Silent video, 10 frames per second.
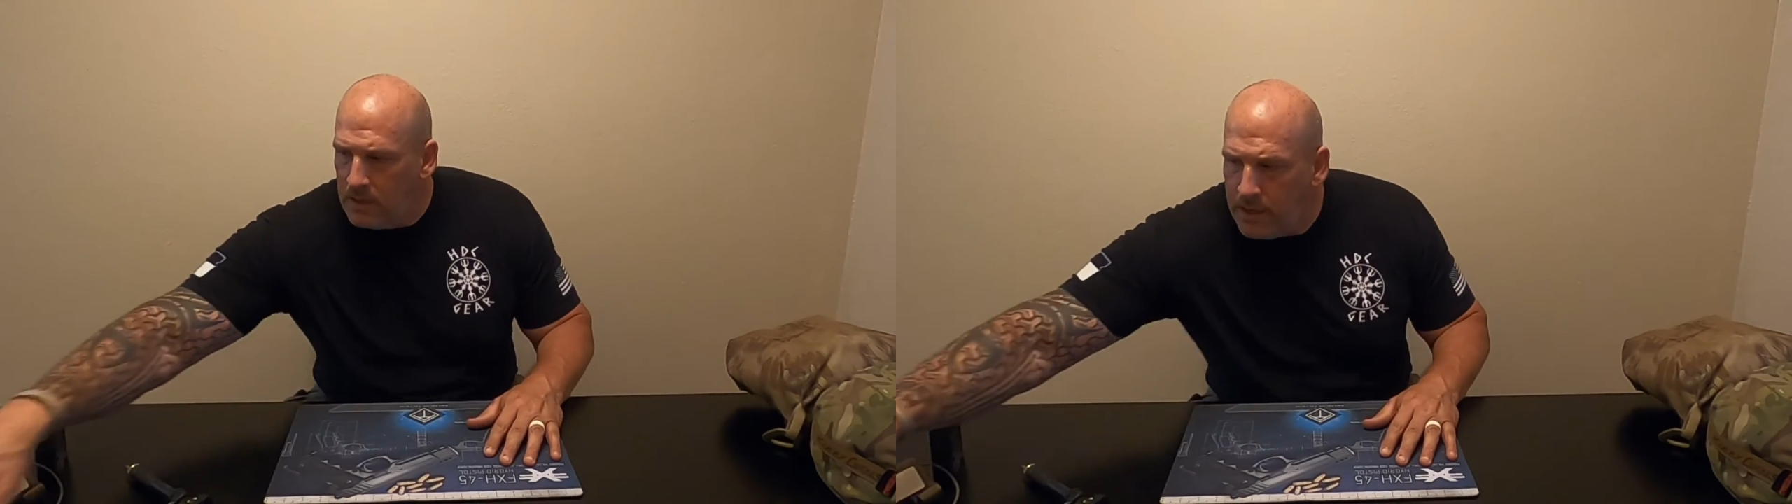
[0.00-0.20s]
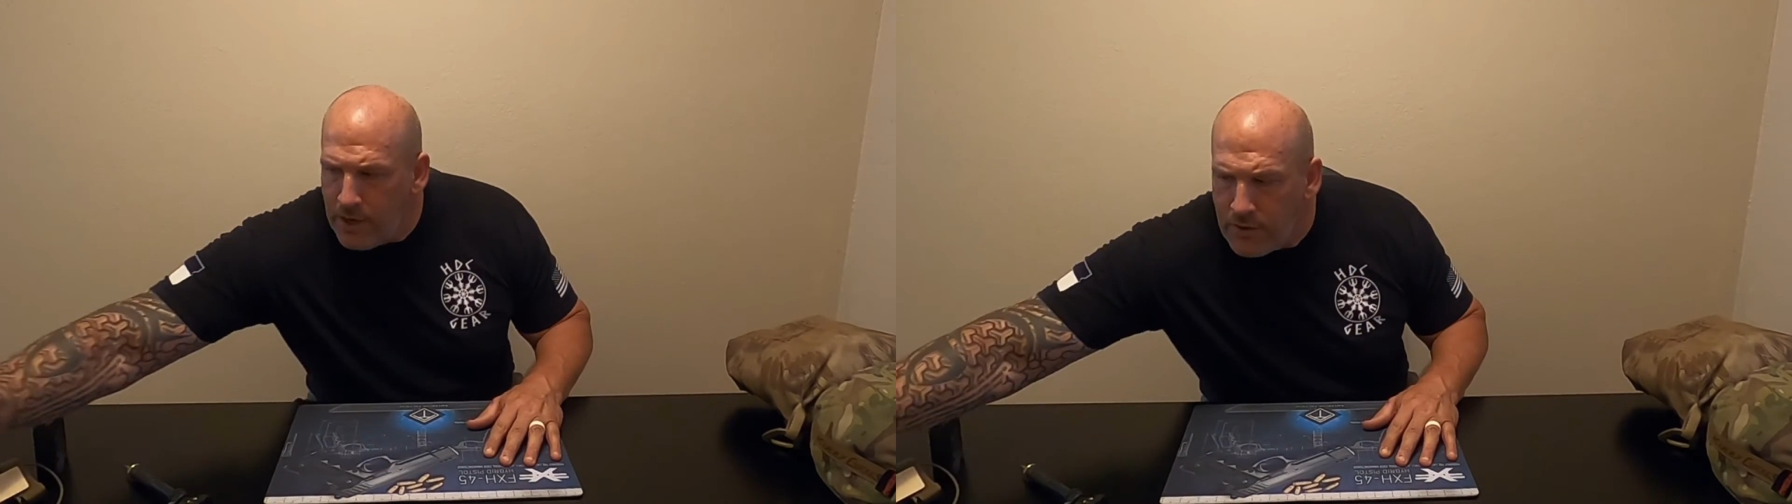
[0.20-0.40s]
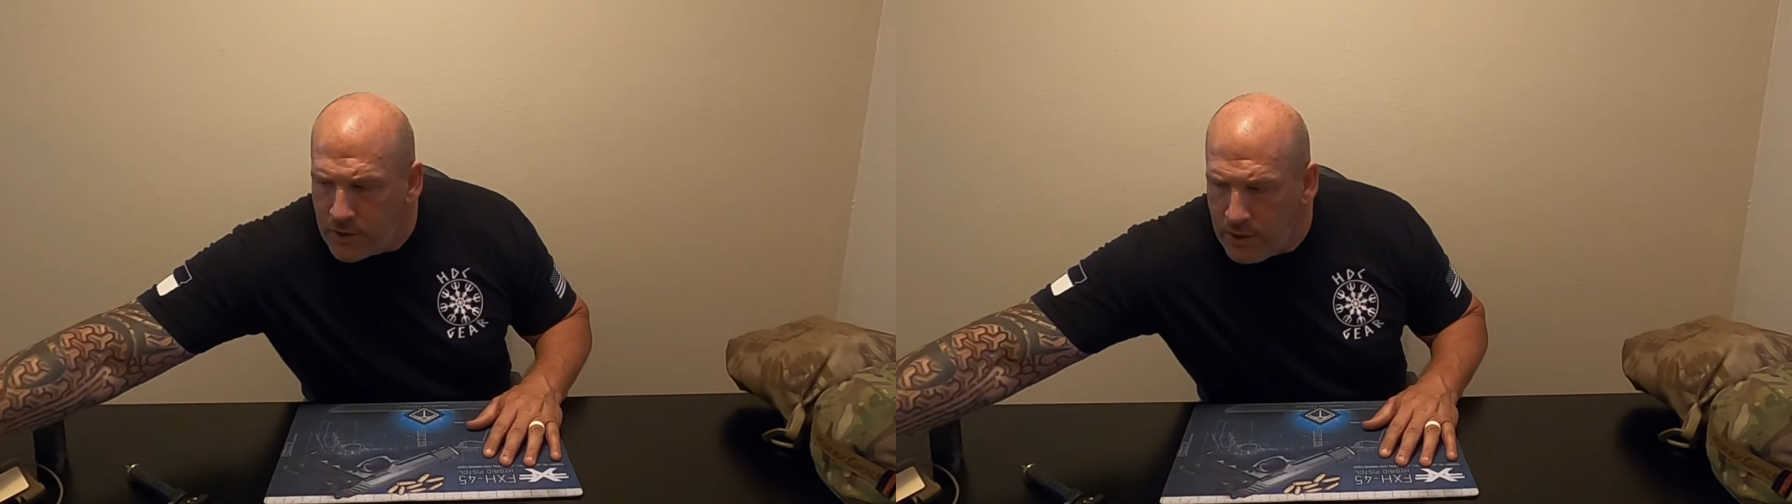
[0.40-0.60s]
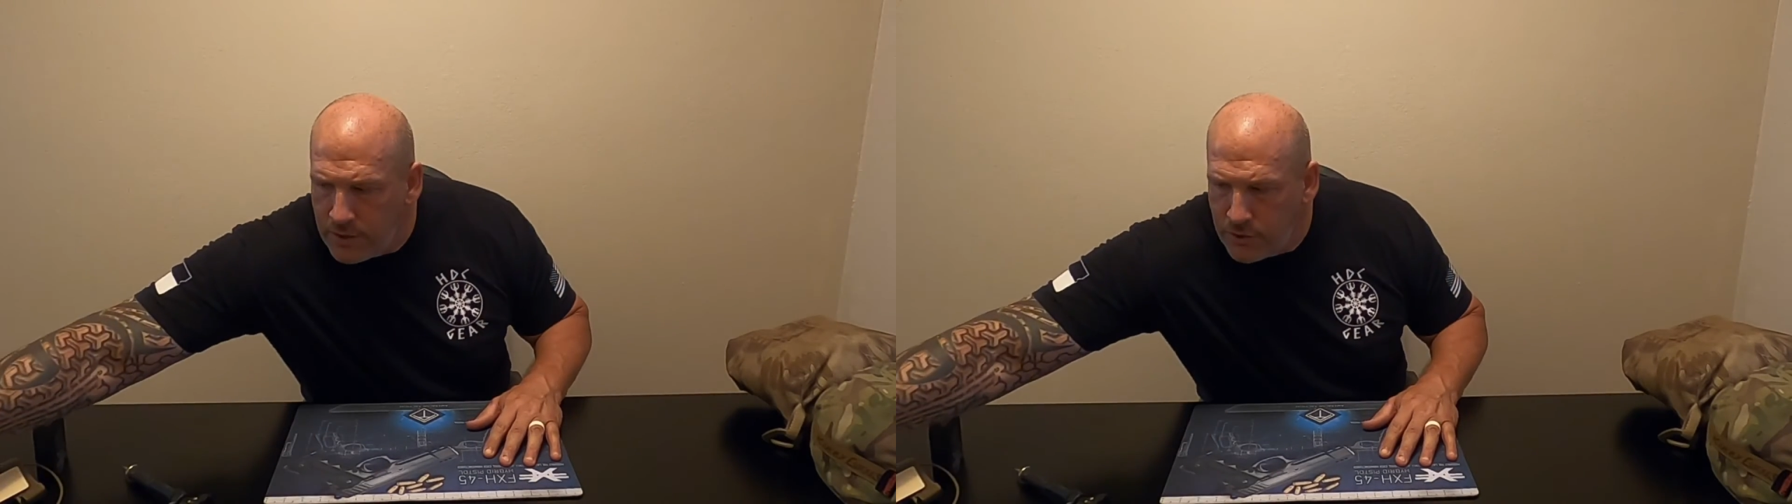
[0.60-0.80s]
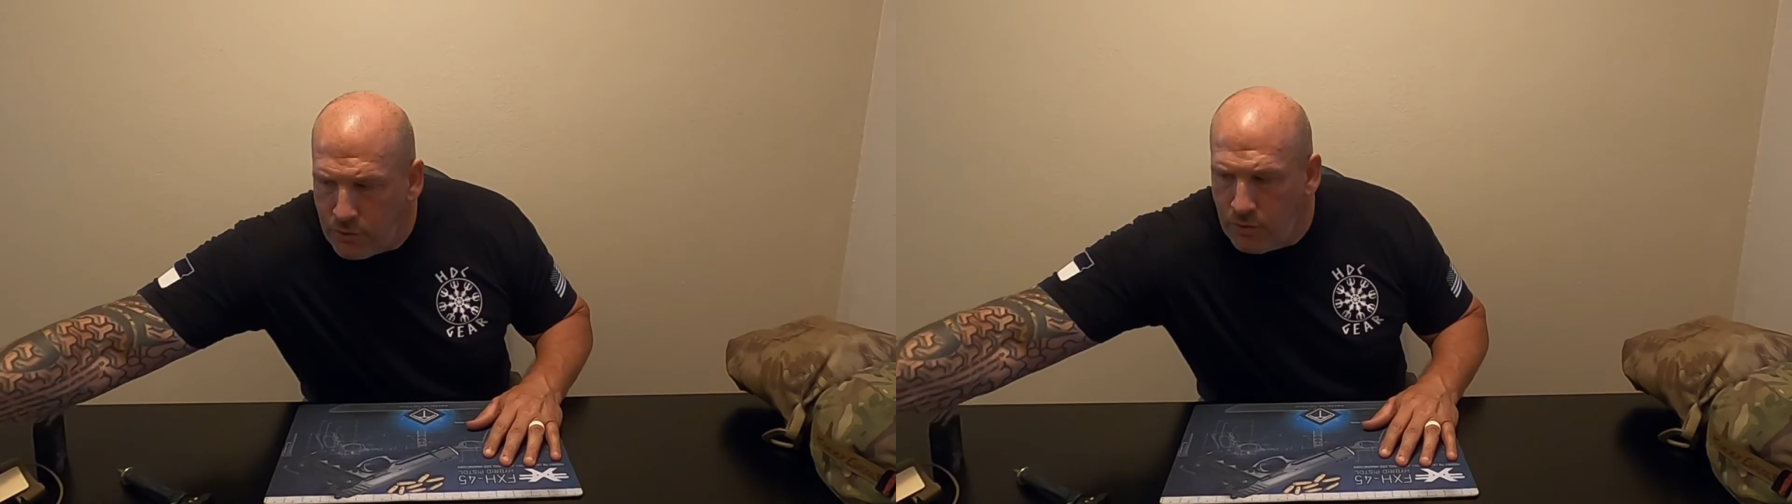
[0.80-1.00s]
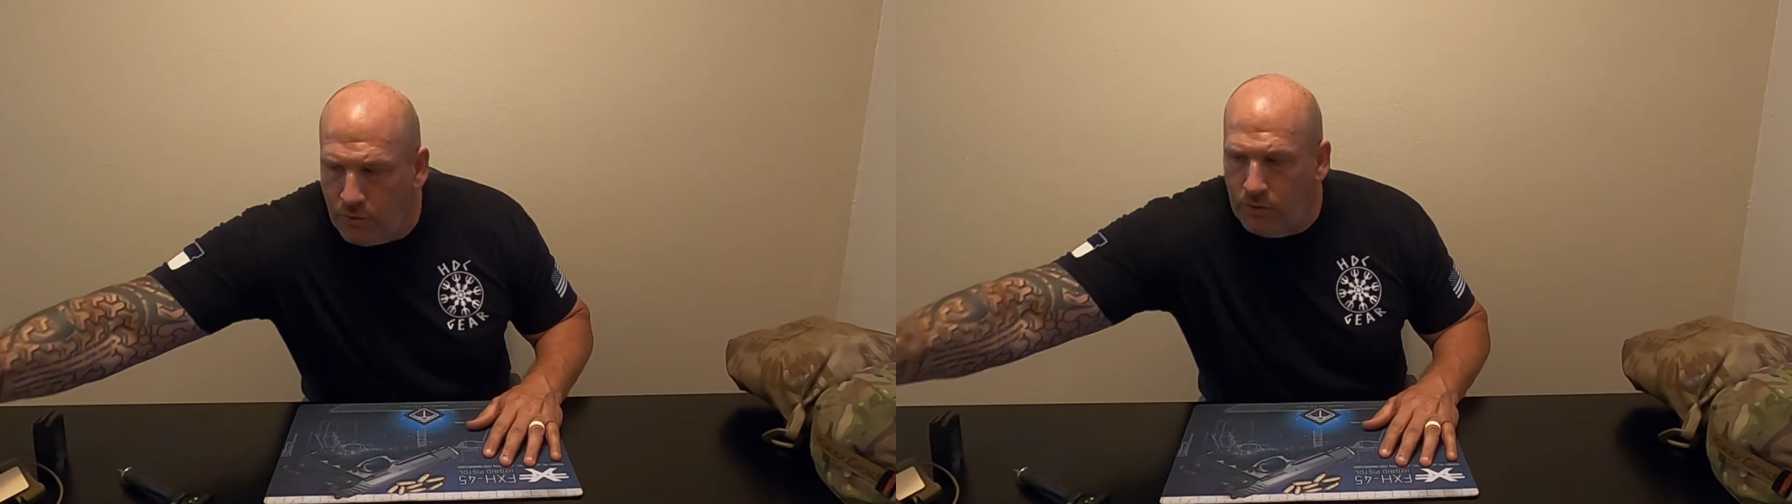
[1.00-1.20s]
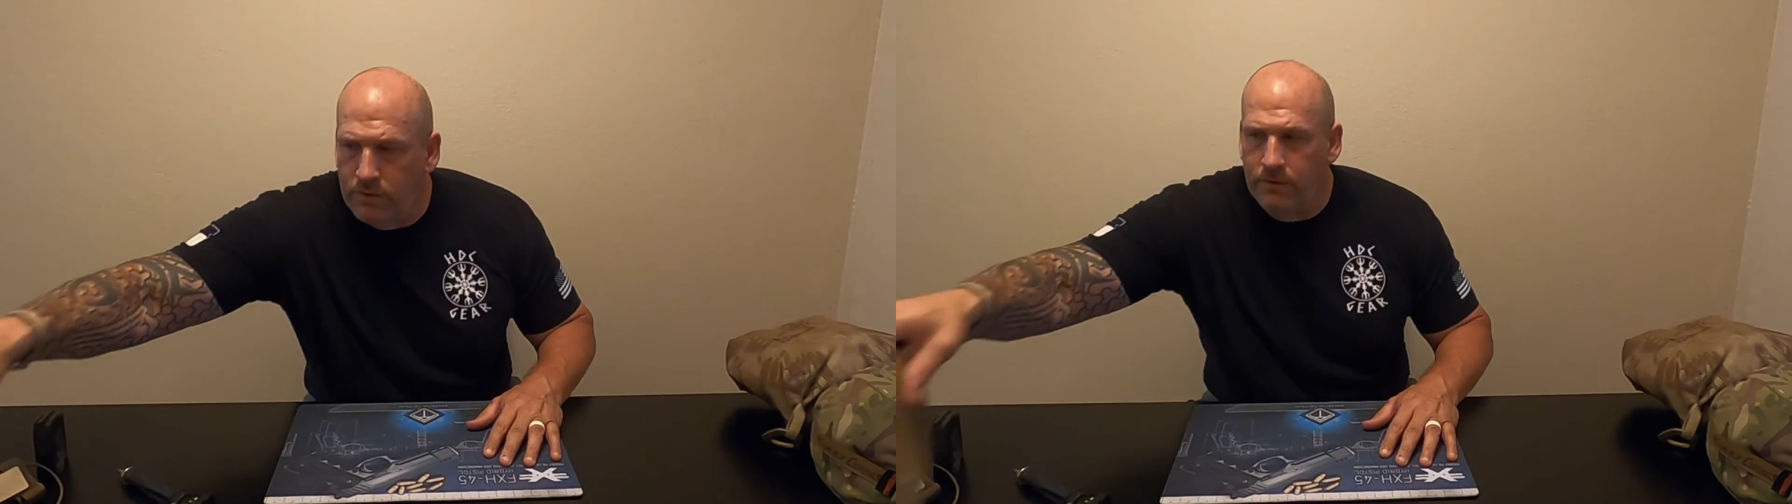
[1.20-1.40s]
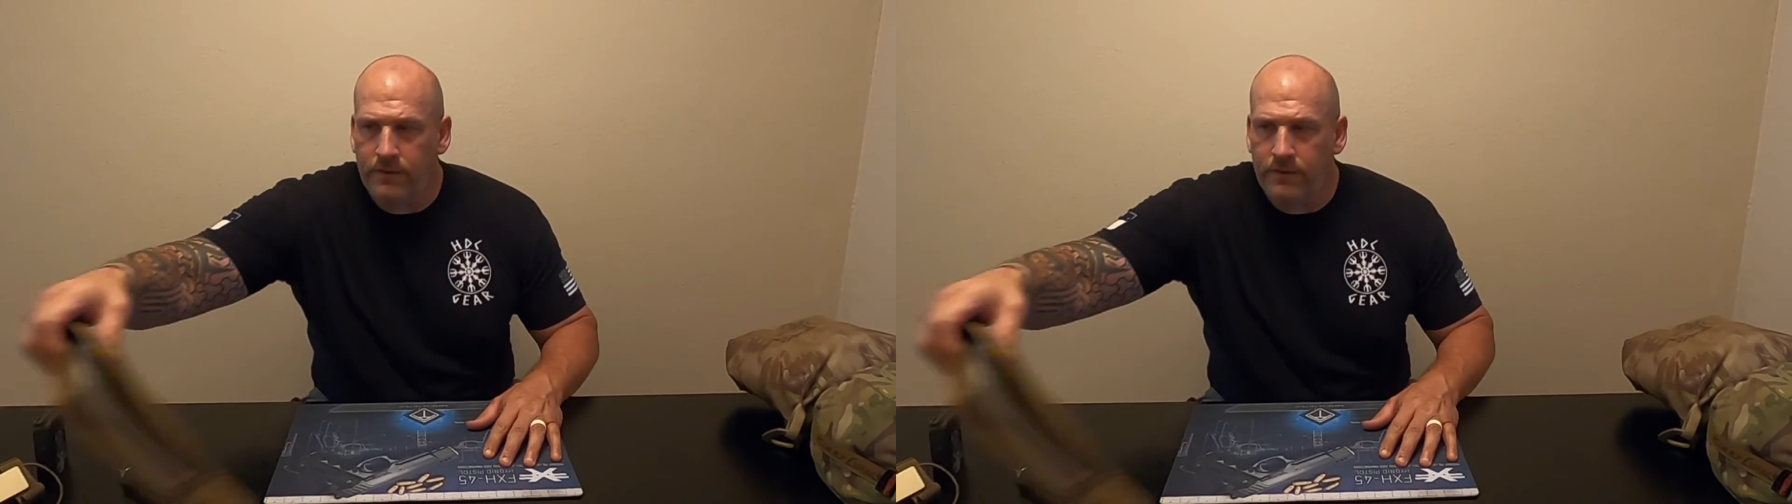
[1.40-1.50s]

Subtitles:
Another good tool